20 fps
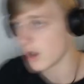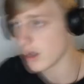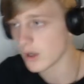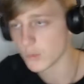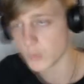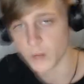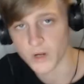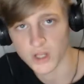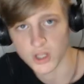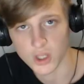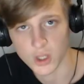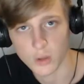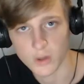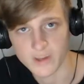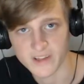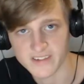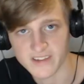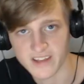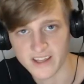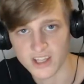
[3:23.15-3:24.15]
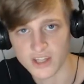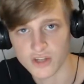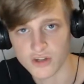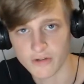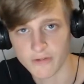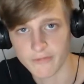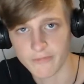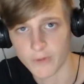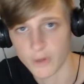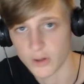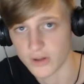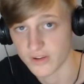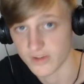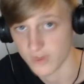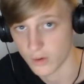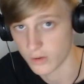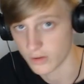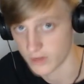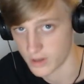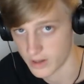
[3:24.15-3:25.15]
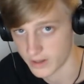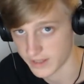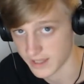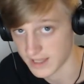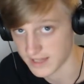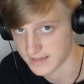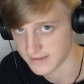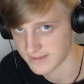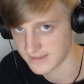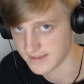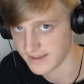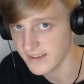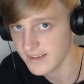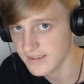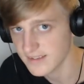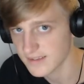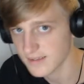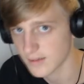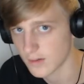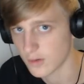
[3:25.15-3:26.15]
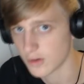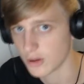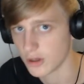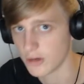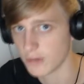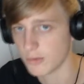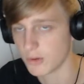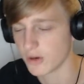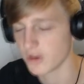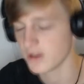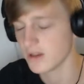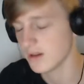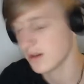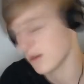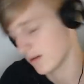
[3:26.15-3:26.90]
When a girl gets naked, you focus on like zits on her body.